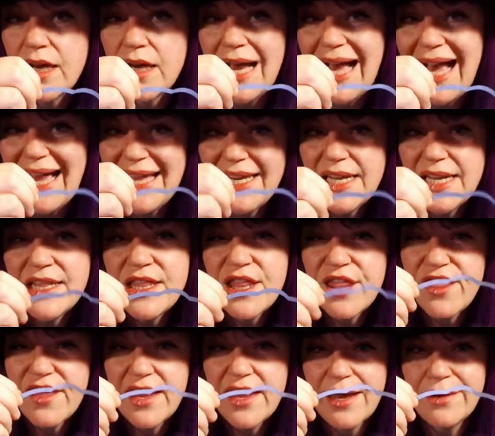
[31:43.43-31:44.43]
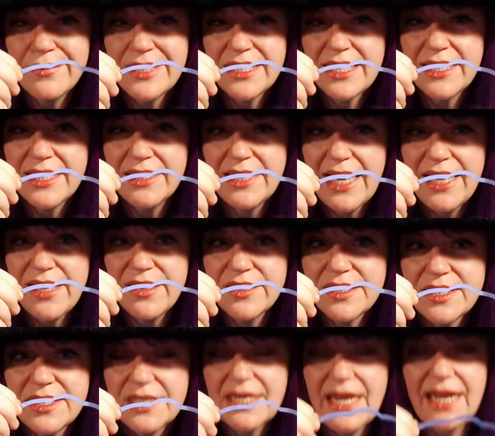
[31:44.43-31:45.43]
I didn't think I was going to like
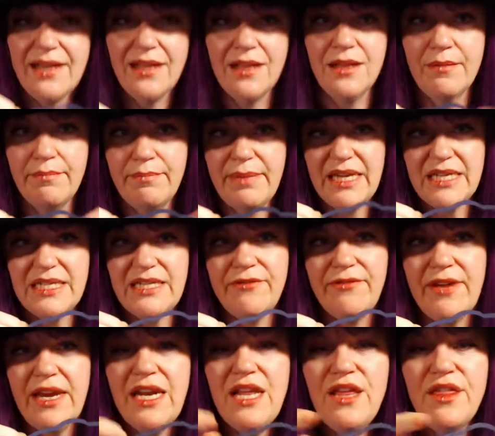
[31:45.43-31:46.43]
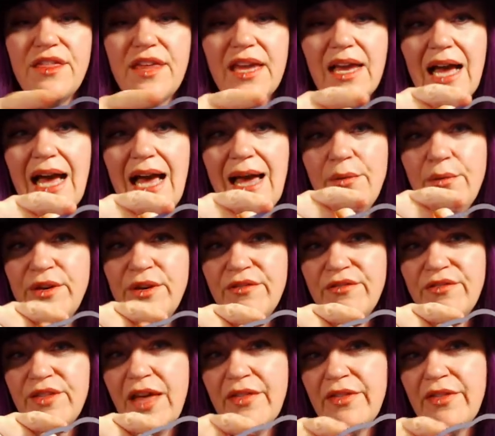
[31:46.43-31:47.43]
this style, because if anything, I would have
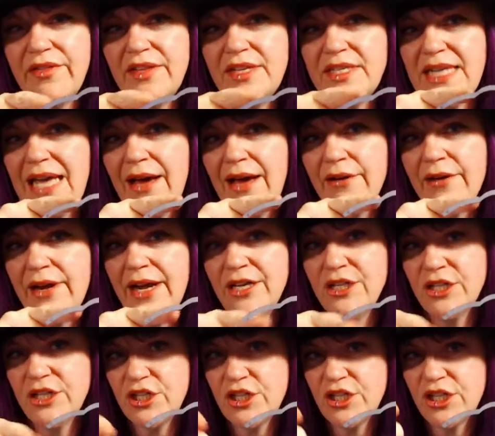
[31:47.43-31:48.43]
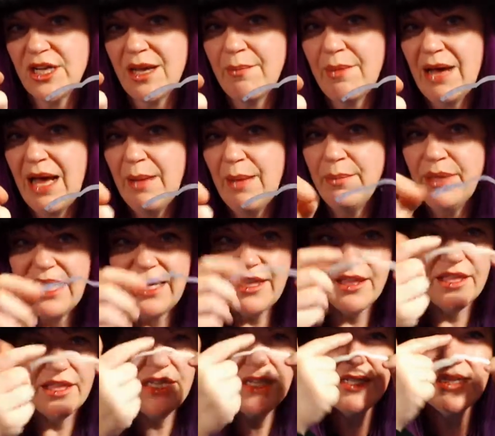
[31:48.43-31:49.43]
thought that these outer edges should come up
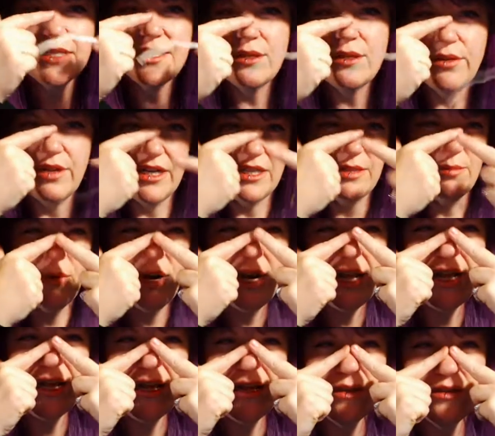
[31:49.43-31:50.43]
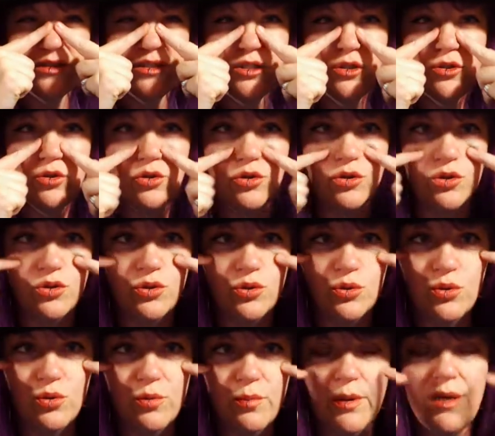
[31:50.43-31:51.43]
like this so that it's more like a
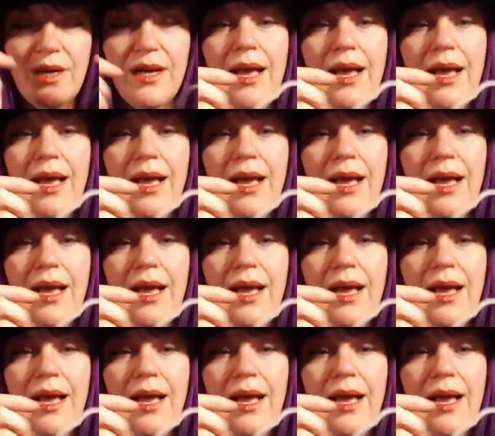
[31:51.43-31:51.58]
droop.